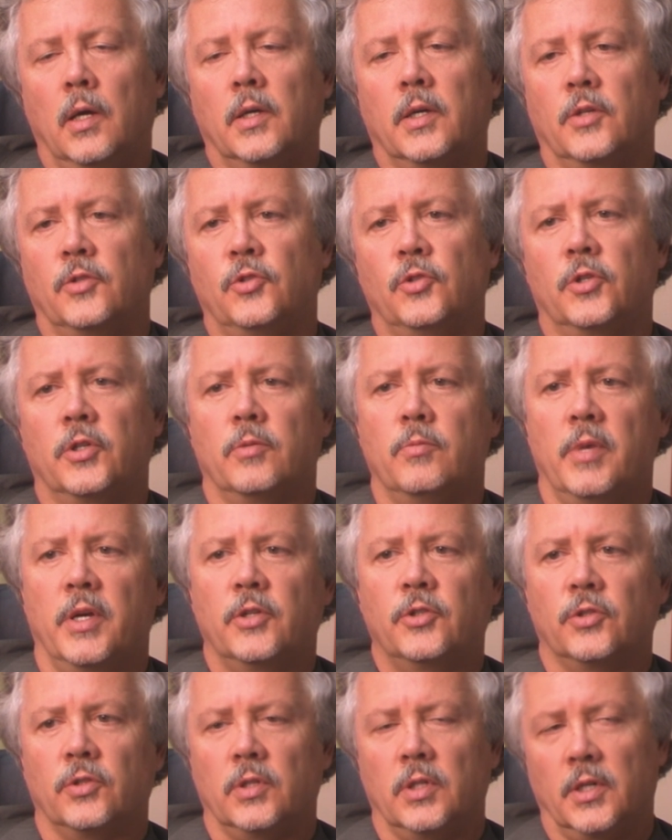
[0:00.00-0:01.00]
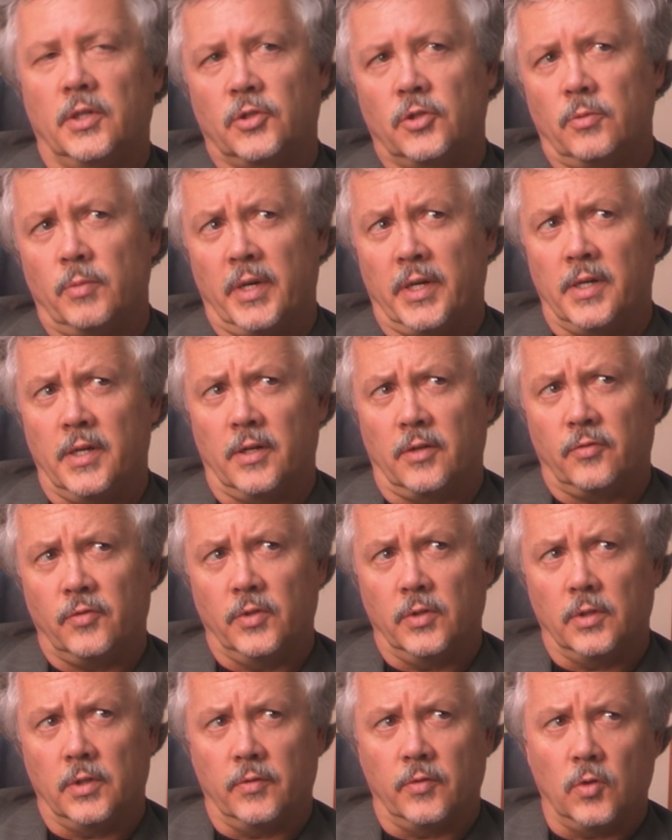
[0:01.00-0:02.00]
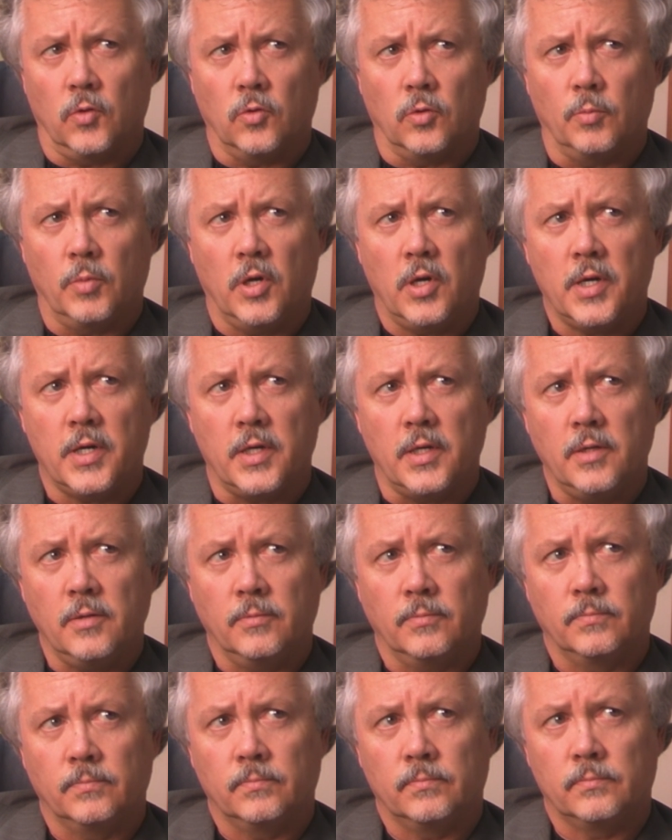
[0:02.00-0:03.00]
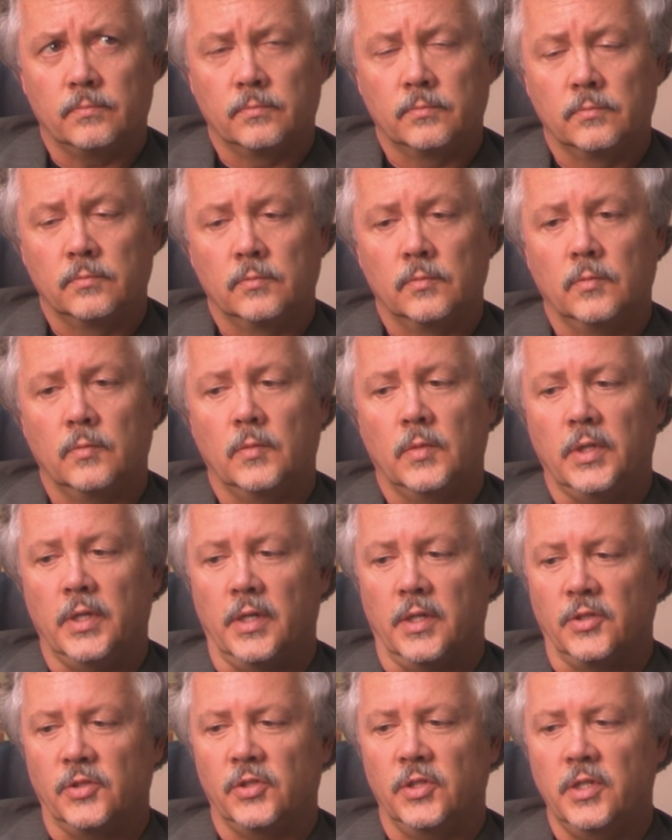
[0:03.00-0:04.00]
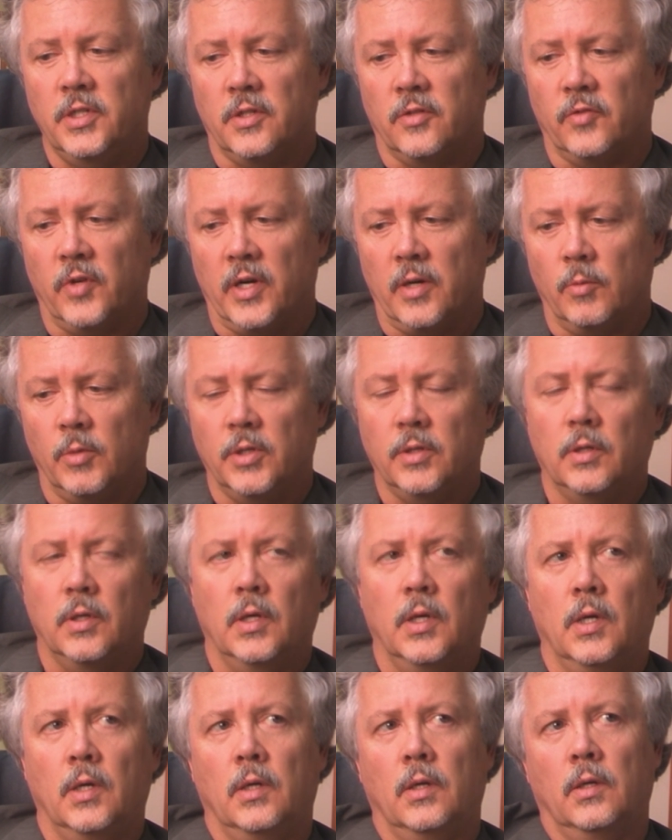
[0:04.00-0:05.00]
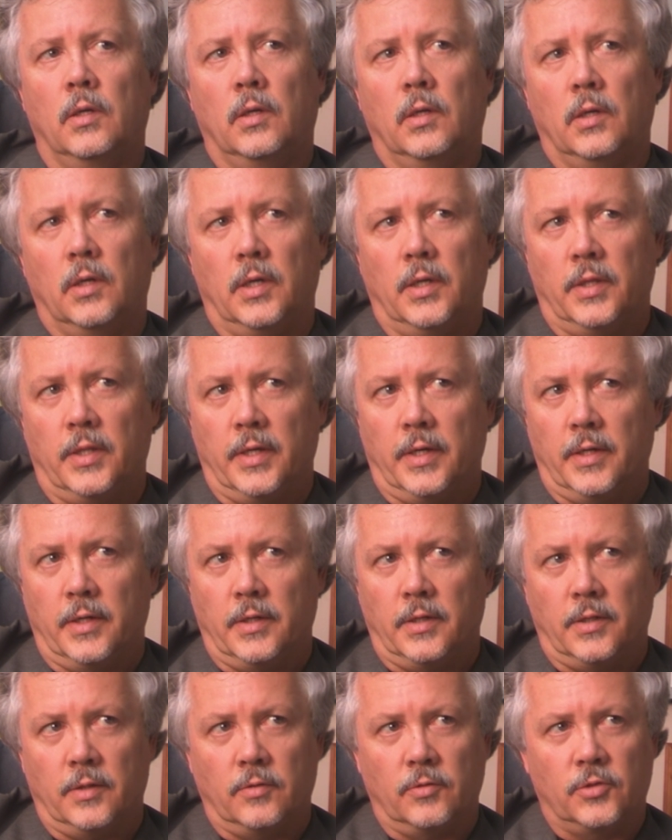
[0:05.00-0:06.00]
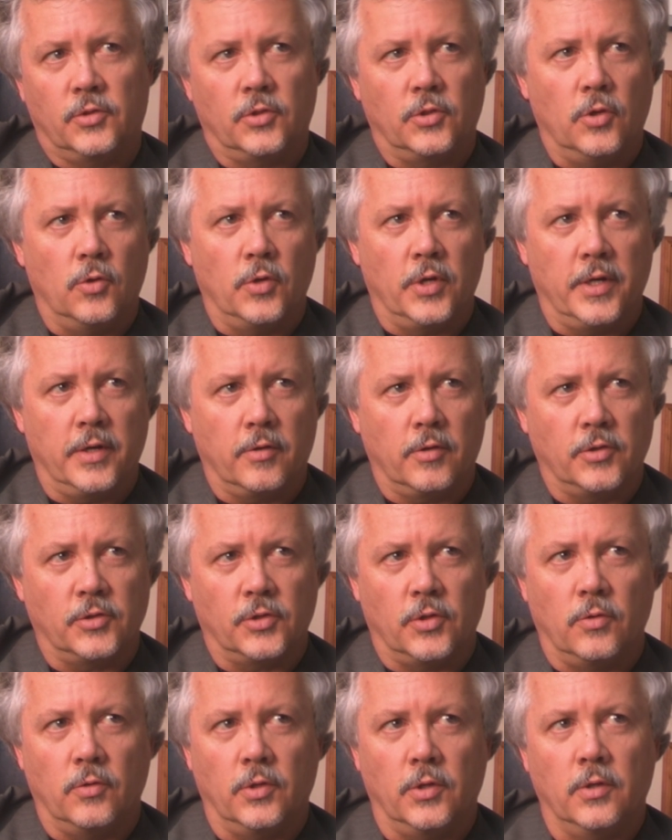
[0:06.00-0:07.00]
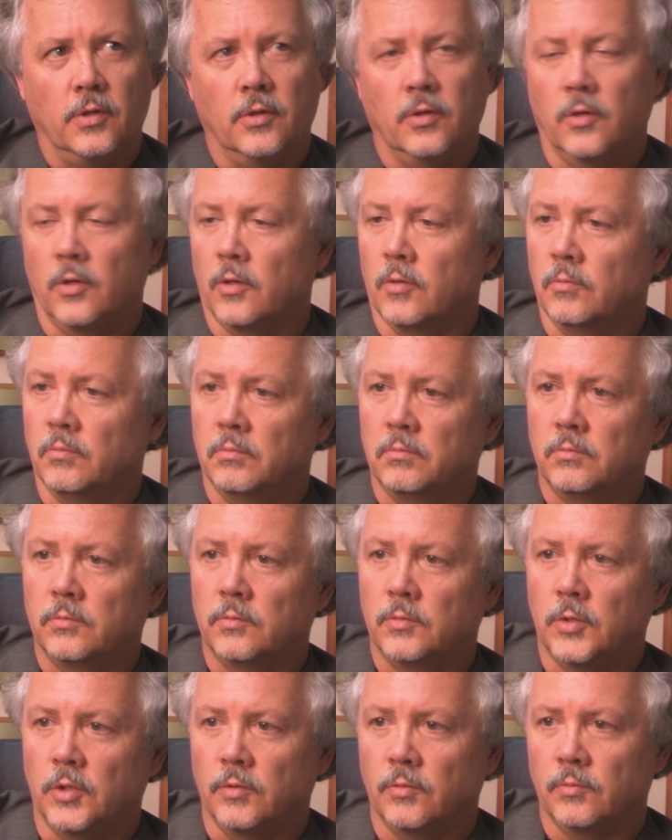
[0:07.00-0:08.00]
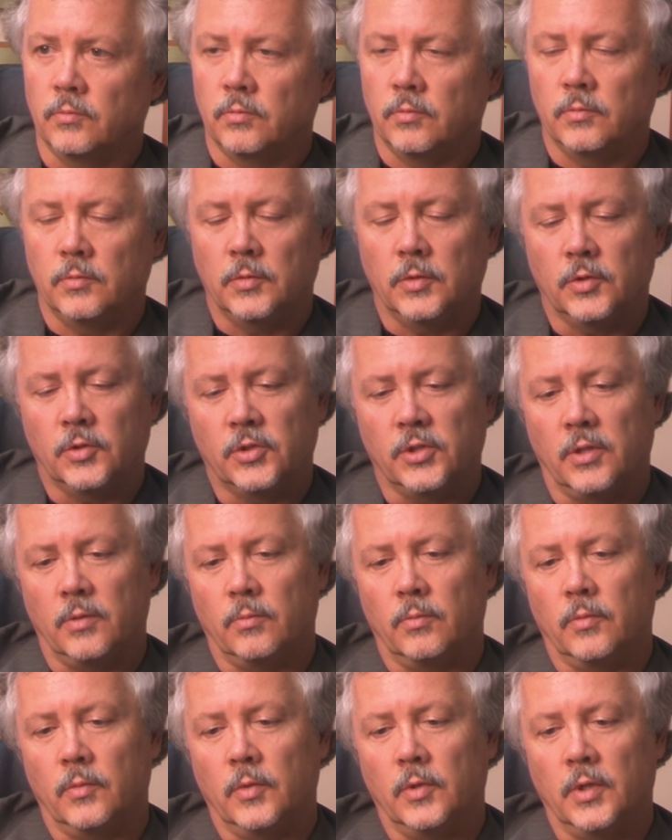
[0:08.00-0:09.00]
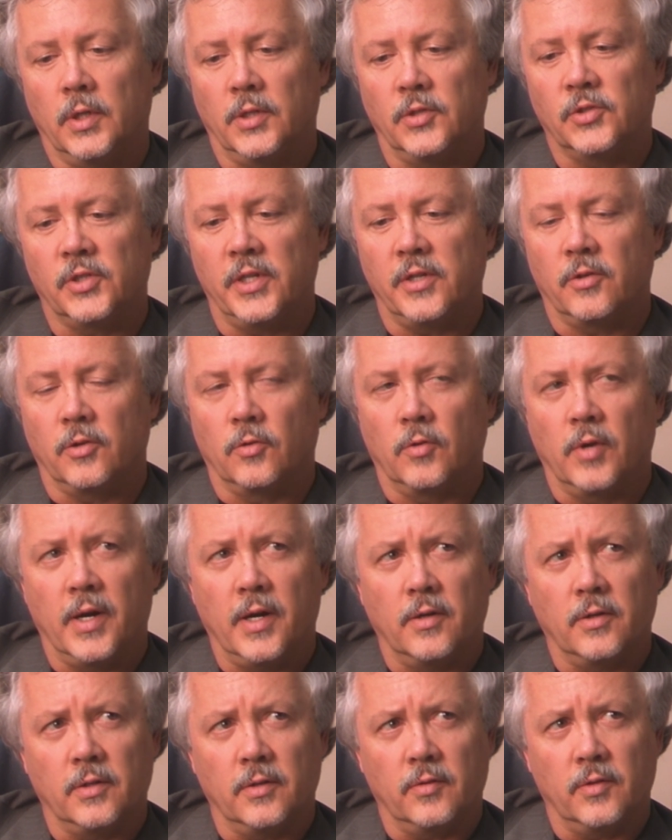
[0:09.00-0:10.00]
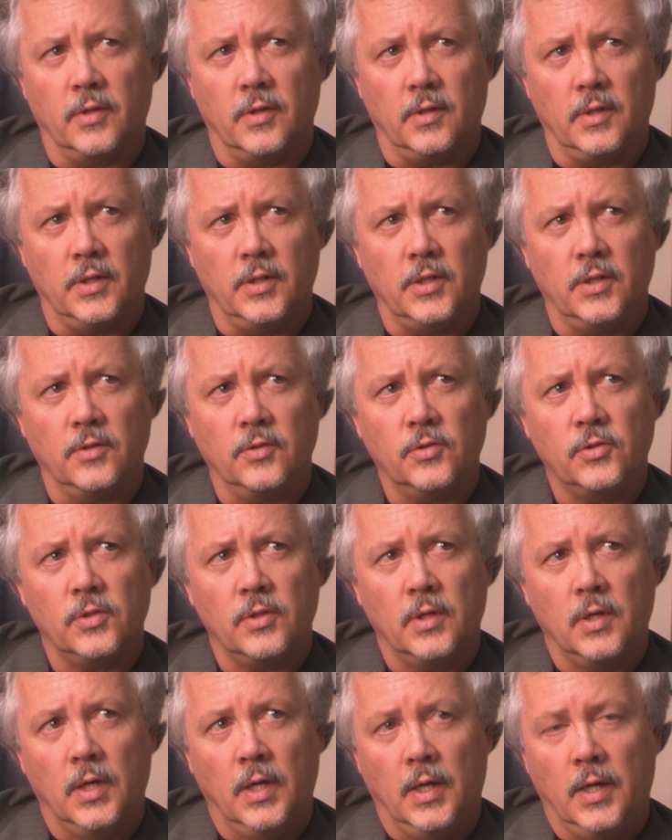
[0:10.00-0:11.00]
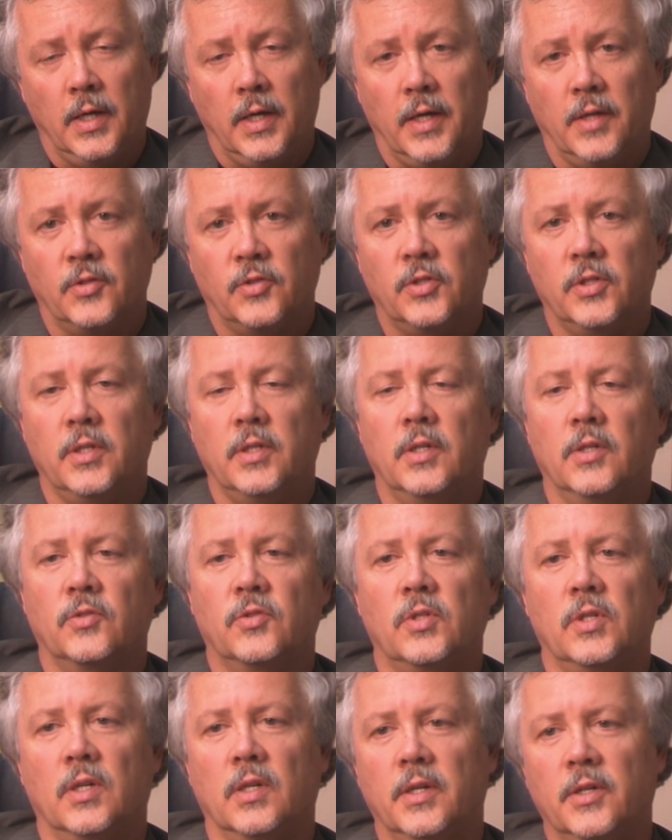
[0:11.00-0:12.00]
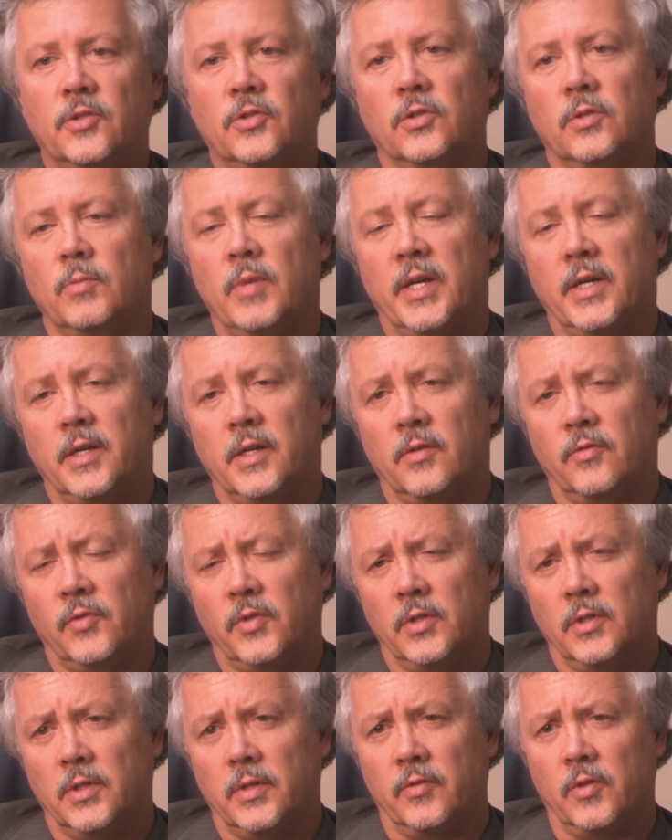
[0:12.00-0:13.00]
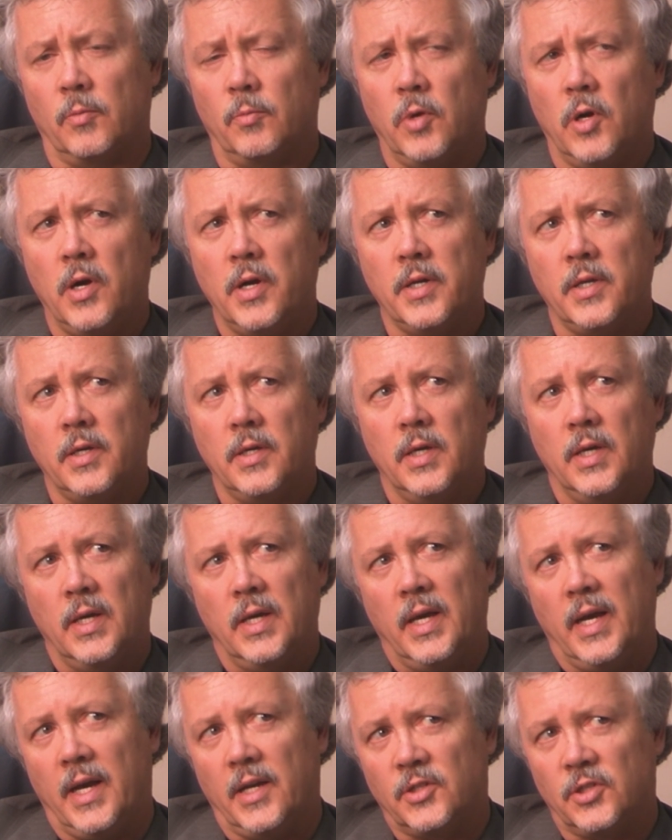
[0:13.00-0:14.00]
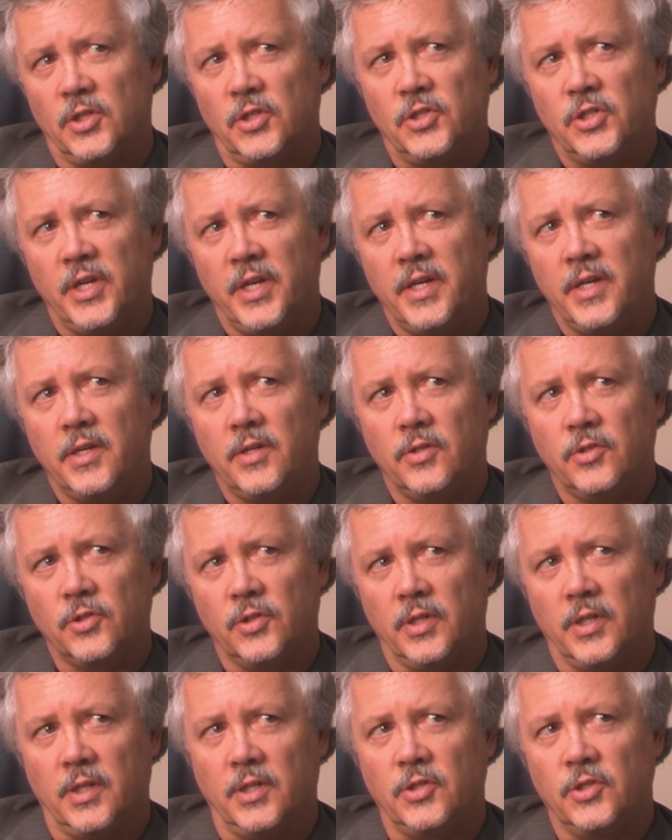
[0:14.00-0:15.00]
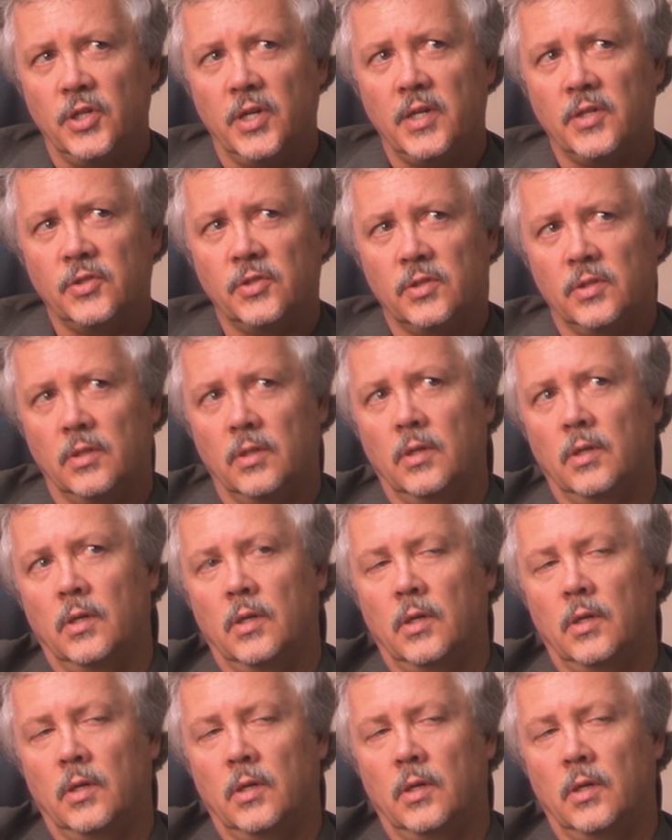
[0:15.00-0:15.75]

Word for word: Because you could measure the electromagnetic field of the whole body in a city environment, and then in Sedona, Arizona, or you know, some uh, sacred ground of the Indians, and see does the electromagnetic field of the body actually change and adjust